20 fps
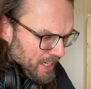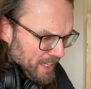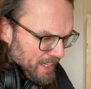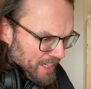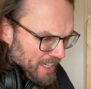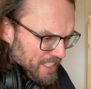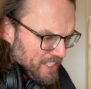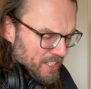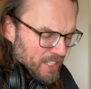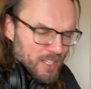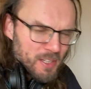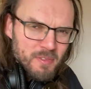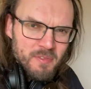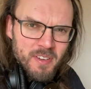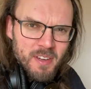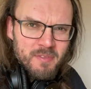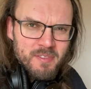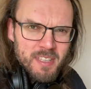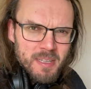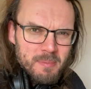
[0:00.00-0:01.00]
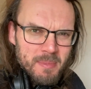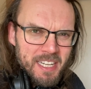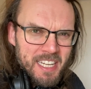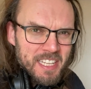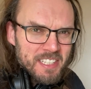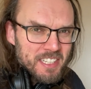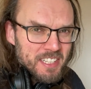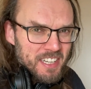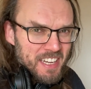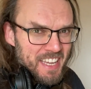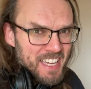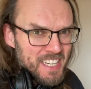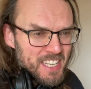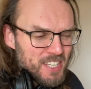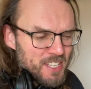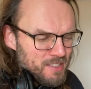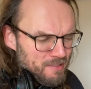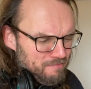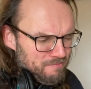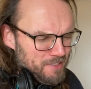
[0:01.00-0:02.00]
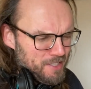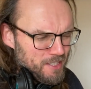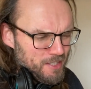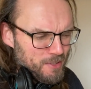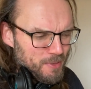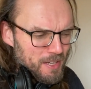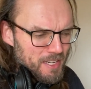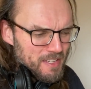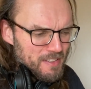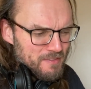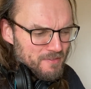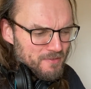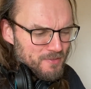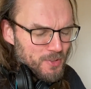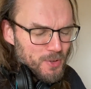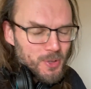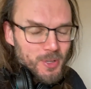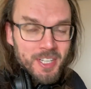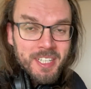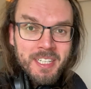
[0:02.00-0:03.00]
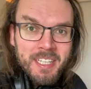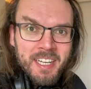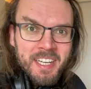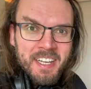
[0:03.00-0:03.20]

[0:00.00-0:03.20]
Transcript: It's another 50 minutes-ish, 24,